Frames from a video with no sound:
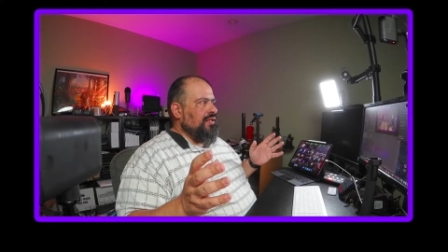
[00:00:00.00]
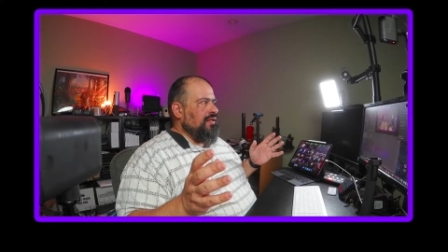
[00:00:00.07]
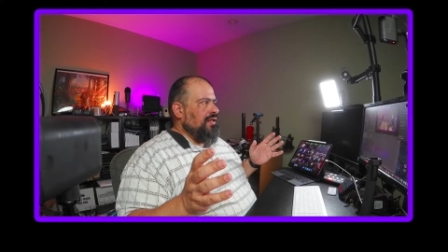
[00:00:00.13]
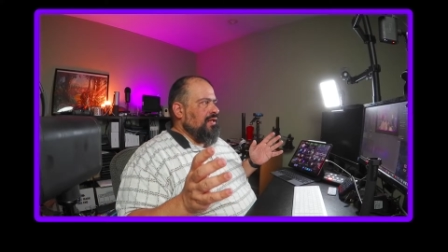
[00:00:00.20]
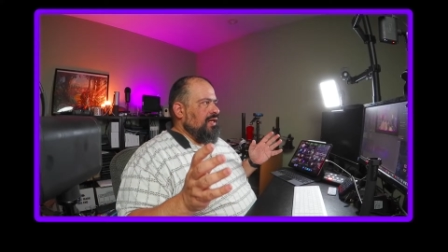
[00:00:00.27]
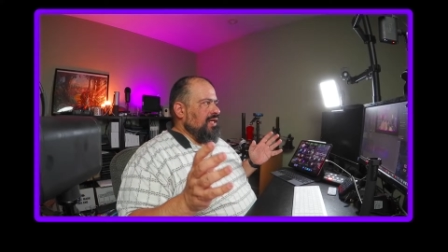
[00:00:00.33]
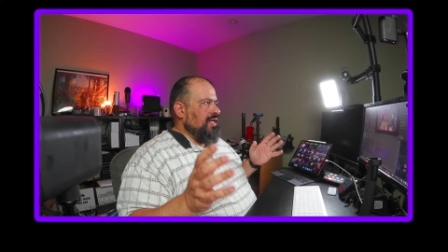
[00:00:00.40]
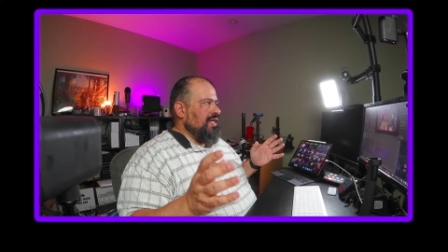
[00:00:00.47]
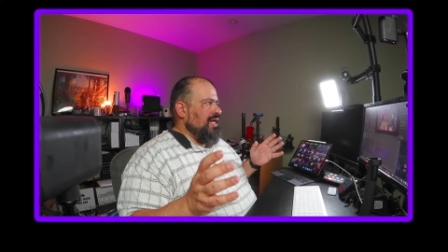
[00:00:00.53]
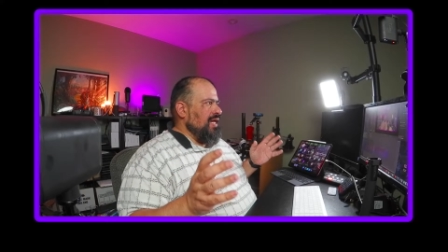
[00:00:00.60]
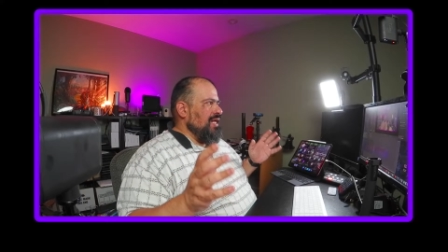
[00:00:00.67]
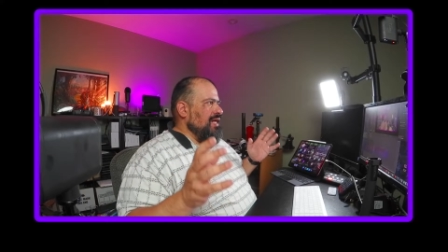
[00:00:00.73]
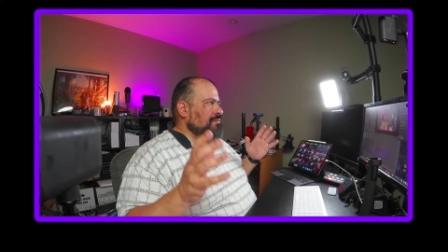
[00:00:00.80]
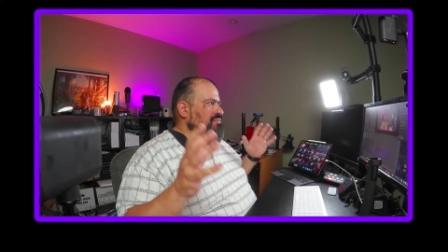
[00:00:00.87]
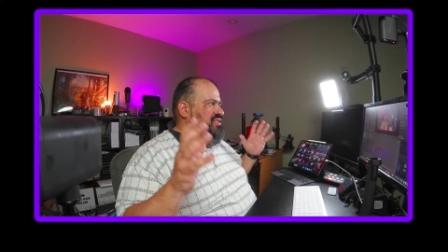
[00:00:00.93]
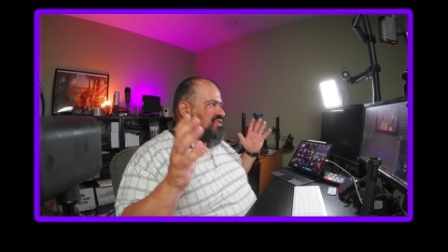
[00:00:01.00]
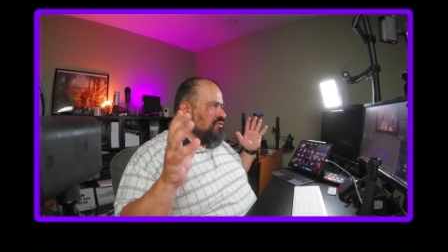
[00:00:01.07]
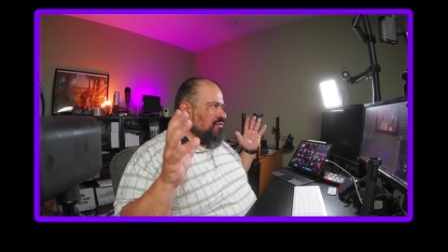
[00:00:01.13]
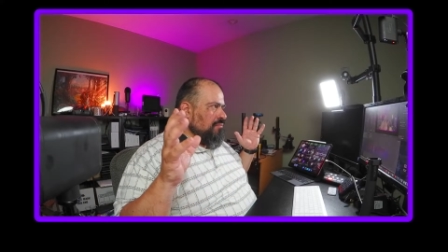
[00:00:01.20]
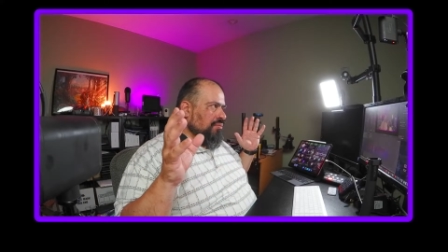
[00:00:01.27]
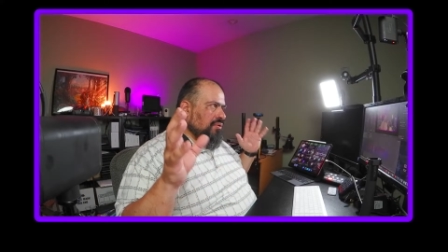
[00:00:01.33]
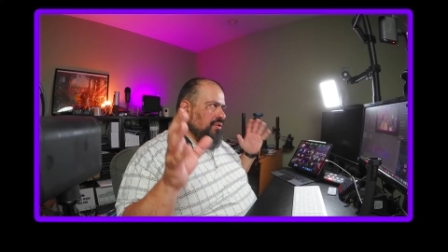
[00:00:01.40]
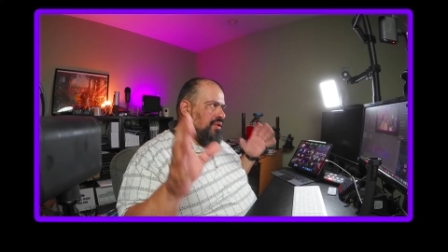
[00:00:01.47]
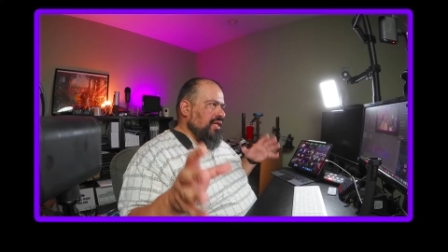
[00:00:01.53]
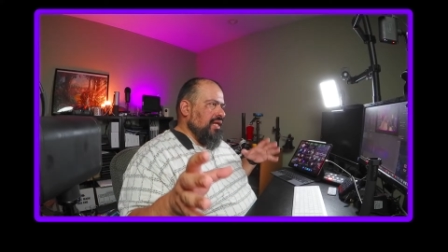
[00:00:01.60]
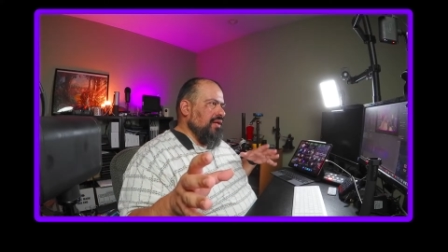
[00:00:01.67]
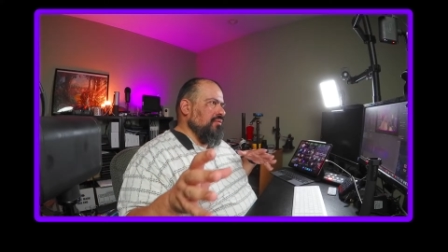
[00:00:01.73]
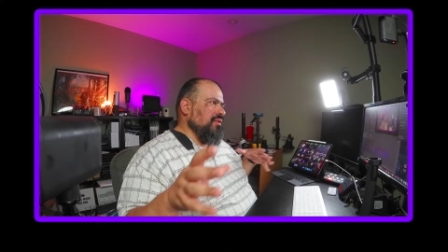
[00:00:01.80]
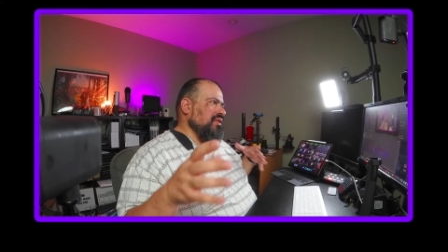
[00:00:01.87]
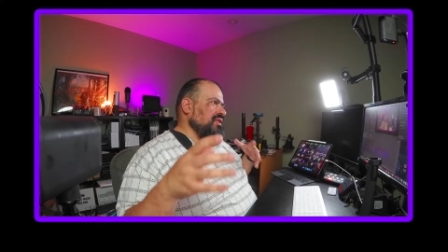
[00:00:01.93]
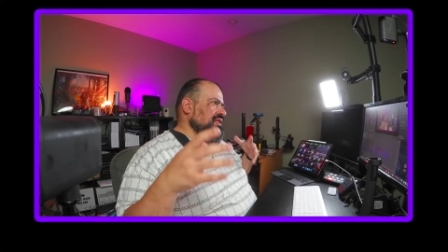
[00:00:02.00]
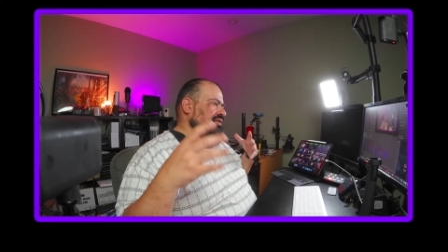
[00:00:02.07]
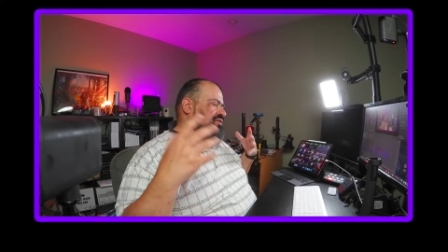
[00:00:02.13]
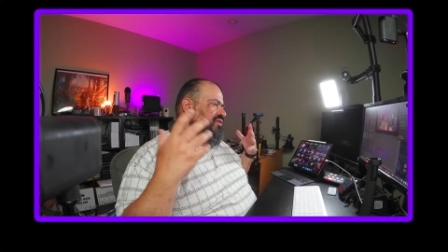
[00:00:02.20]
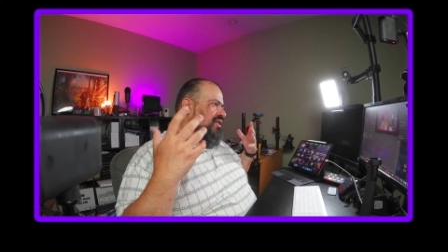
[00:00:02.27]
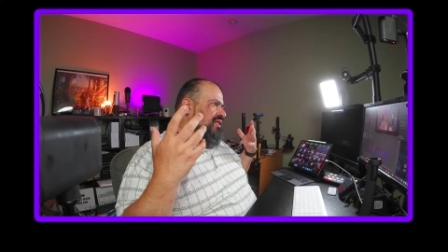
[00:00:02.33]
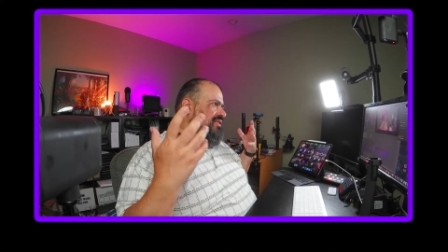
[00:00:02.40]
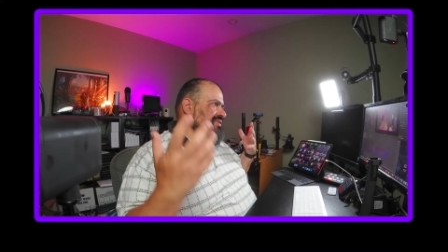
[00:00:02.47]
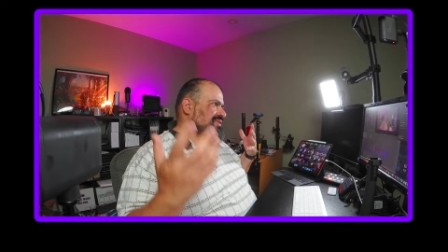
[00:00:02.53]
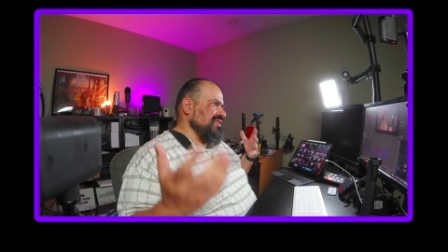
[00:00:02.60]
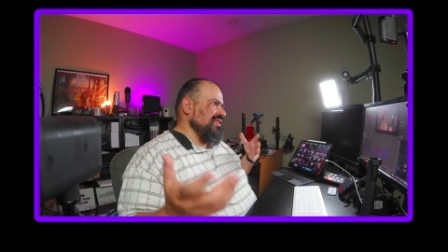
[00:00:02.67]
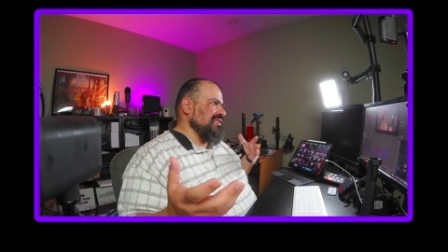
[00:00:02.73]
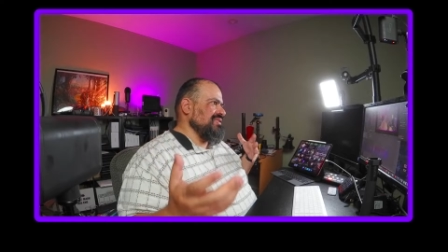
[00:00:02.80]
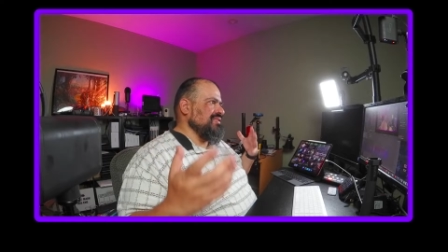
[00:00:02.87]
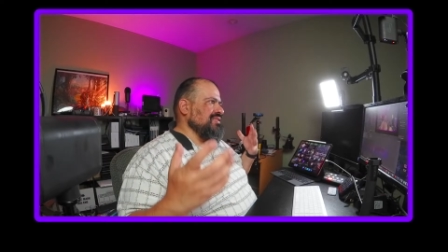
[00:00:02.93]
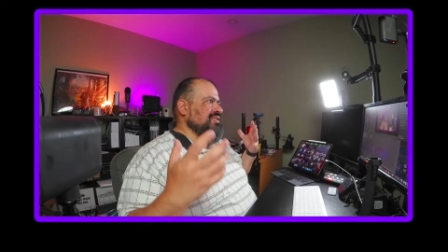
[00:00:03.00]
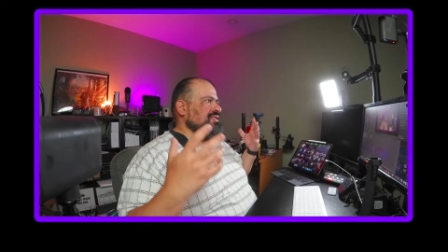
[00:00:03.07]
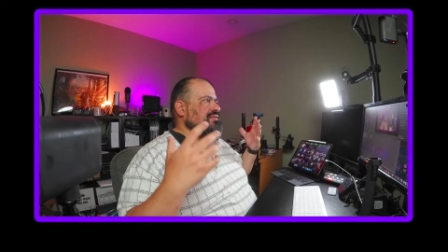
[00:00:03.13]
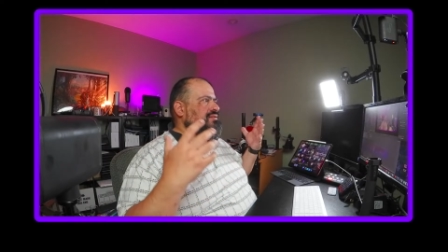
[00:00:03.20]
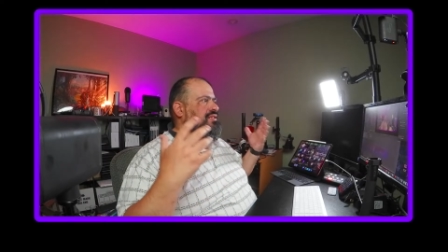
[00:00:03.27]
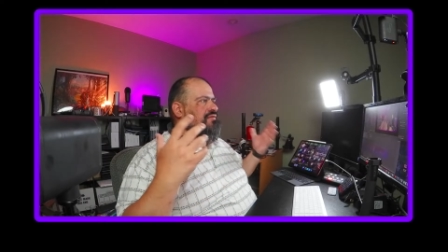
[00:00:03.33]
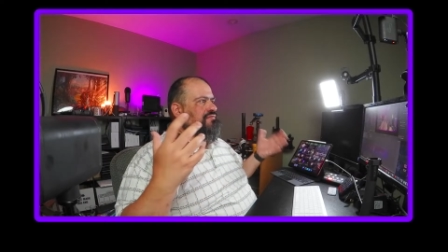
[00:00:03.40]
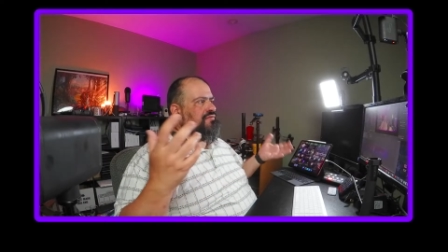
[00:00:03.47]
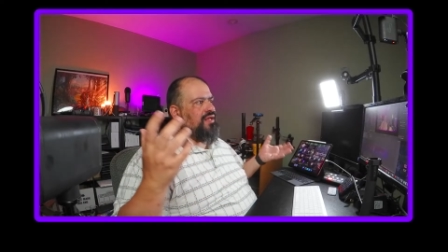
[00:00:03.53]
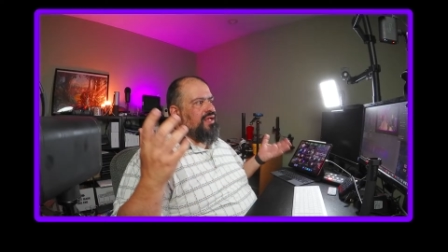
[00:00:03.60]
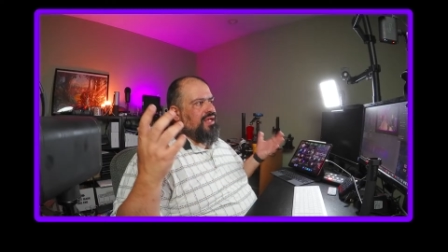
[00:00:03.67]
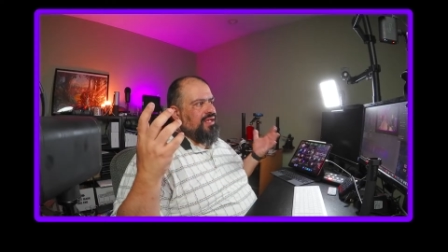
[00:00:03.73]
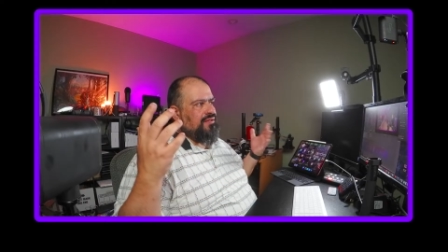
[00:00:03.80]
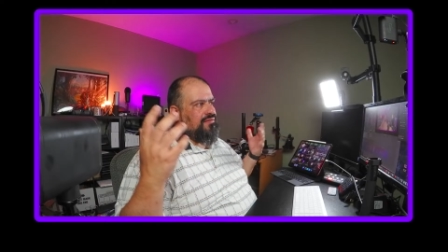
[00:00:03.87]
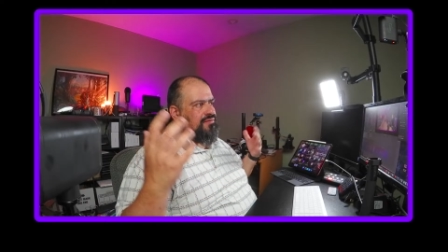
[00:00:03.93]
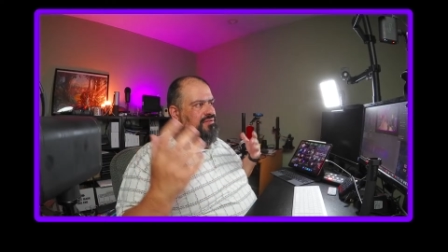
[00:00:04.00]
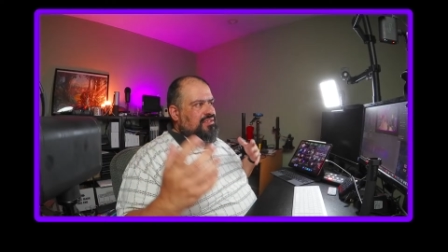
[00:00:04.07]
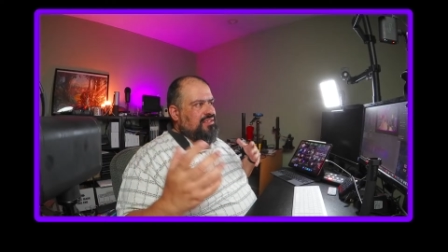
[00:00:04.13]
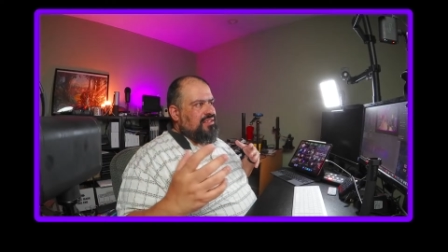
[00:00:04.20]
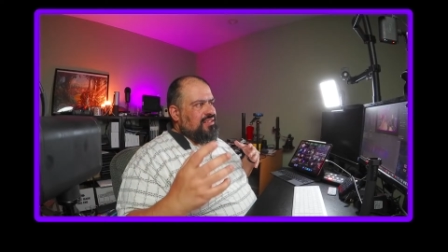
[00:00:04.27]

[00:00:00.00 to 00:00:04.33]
Again, I'm still playing with it, trying to test it, different angles,